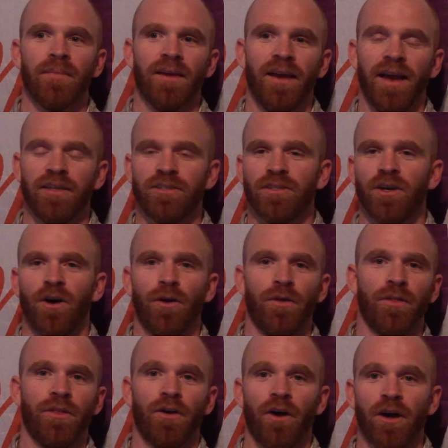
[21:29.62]
And so
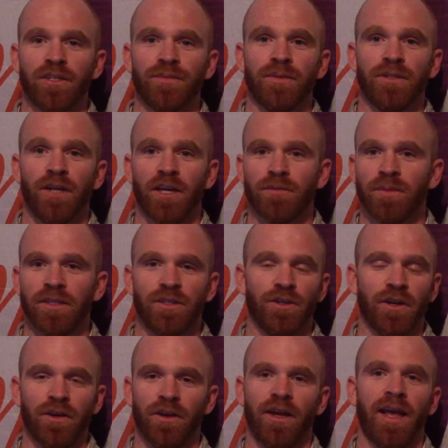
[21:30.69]
there are some adjustments.
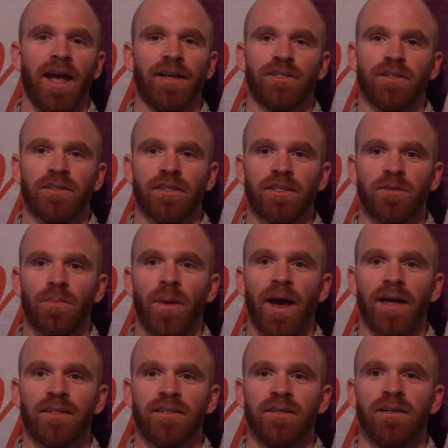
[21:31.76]
You can't just
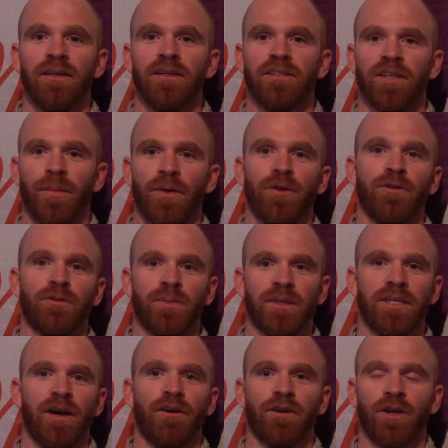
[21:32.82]
expect somebody who's been
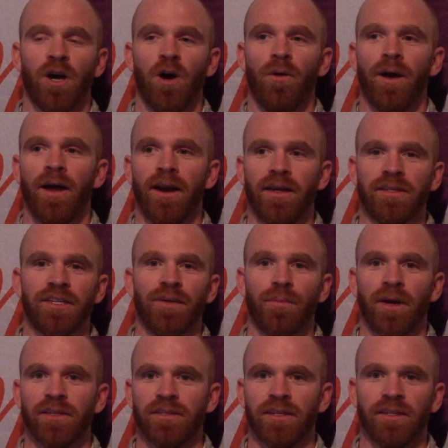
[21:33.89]
sailing co-ed and team
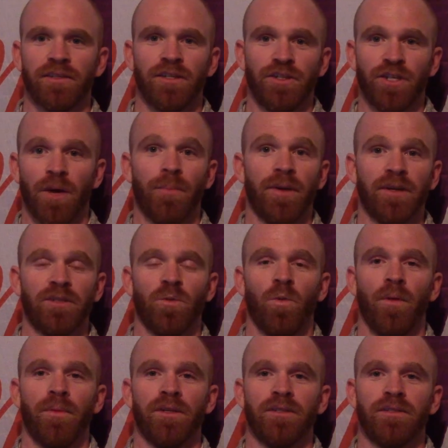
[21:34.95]
racing to jump into
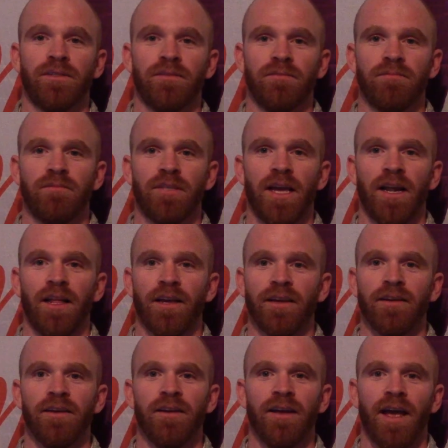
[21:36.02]
women's
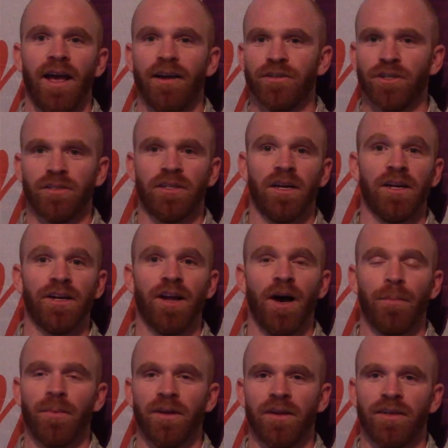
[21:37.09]
sailing and just clean
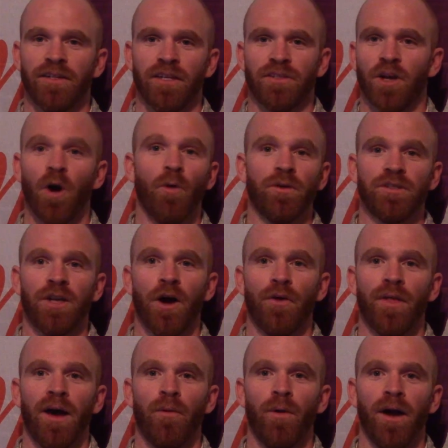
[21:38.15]
up. It doesn't always
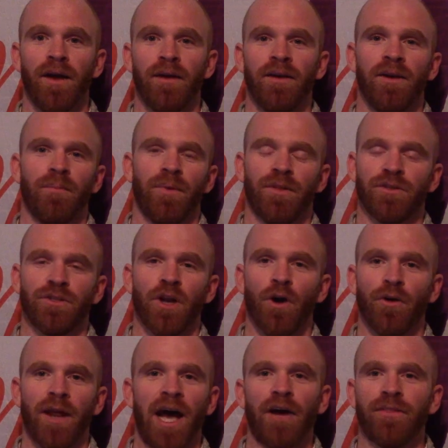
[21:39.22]
go that way, but there's
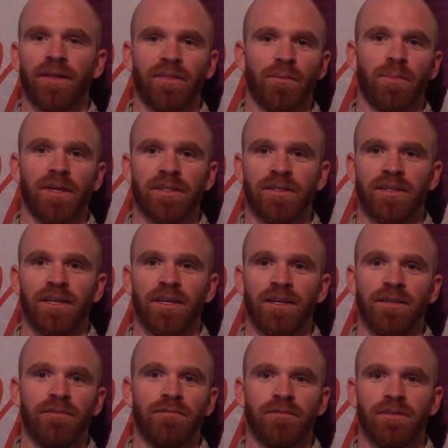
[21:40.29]
no doubt that the
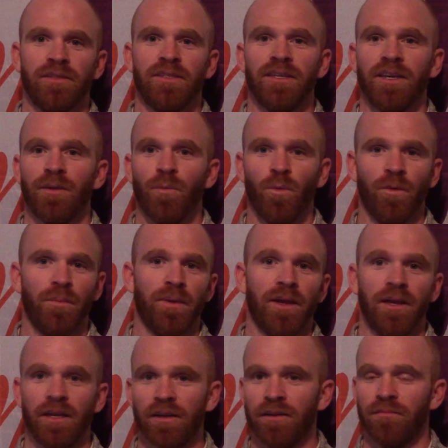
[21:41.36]
BC team will
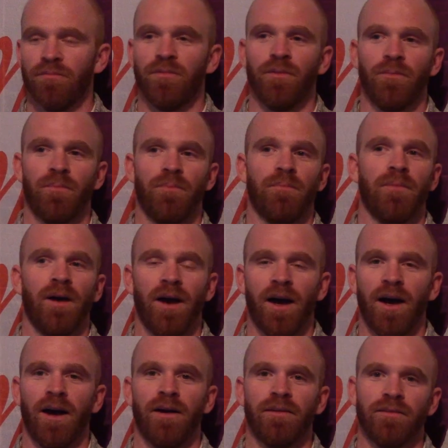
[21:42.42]
be,
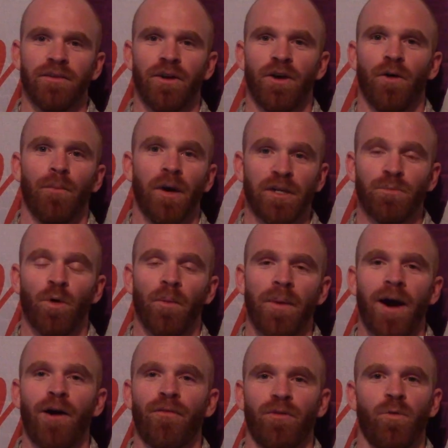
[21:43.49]
much more
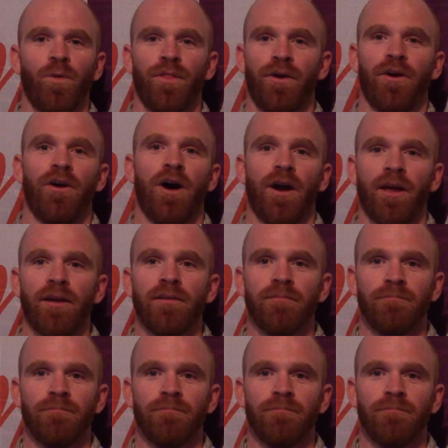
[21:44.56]
powerful with her on it.